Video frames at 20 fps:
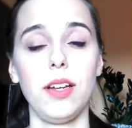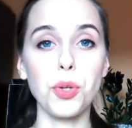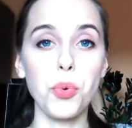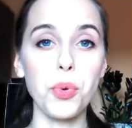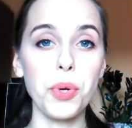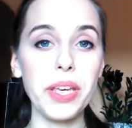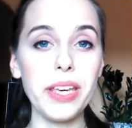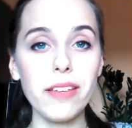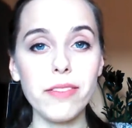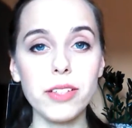
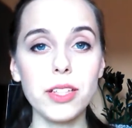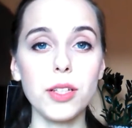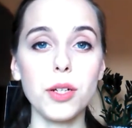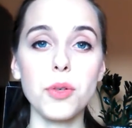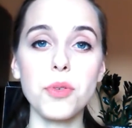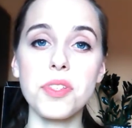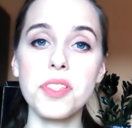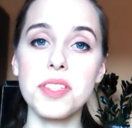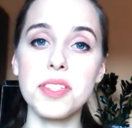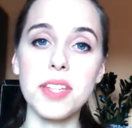So even
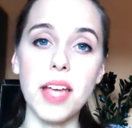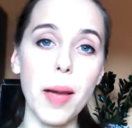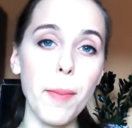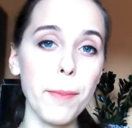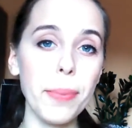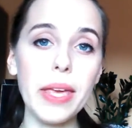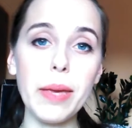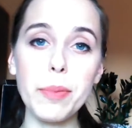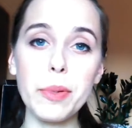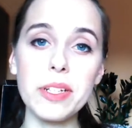though
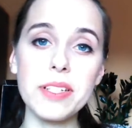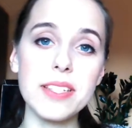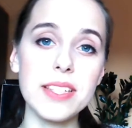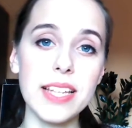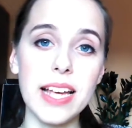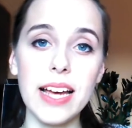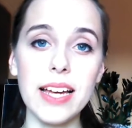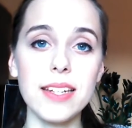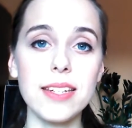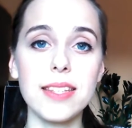some people
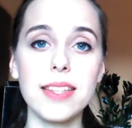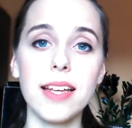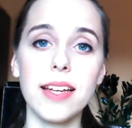said